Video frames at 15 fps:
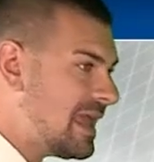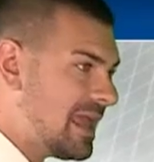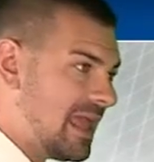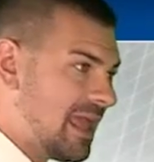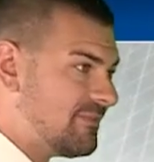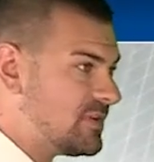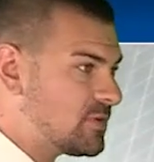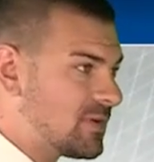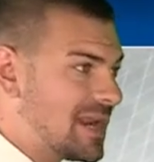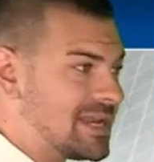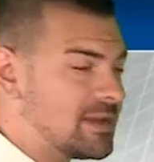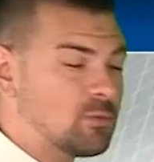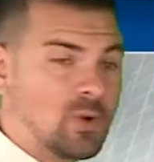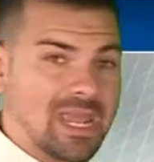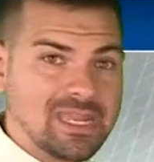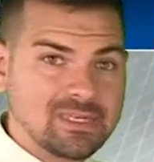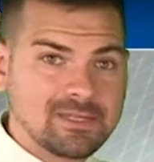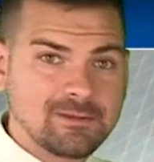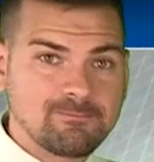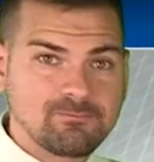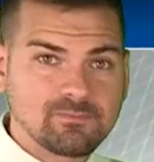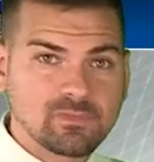Heavy rain and wind,
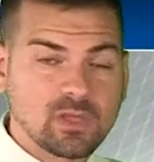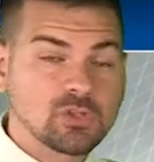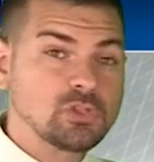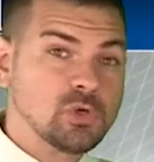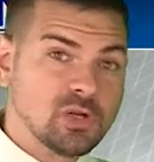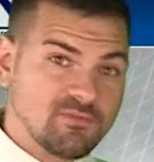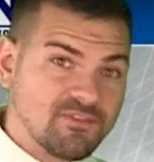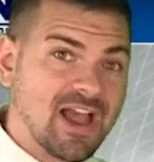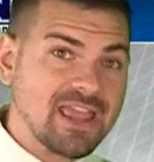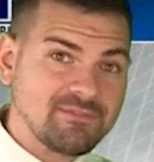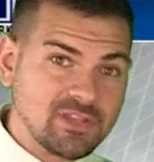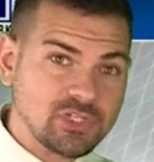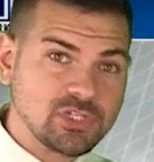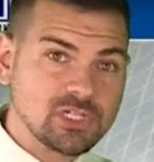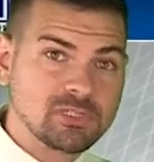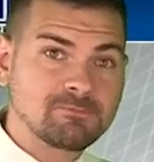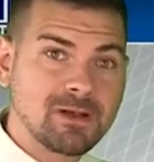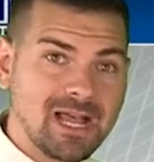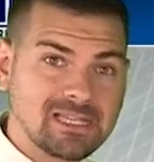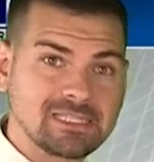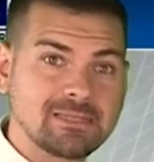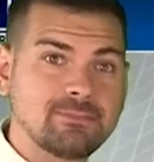2 to 5 inches
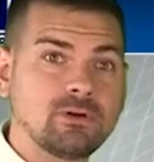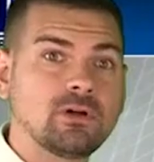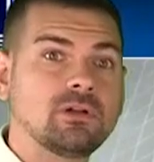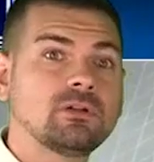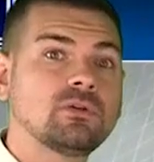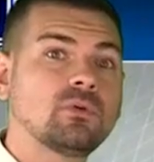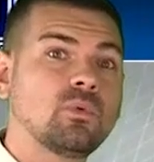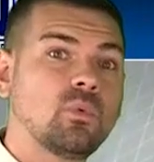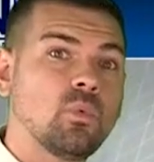possible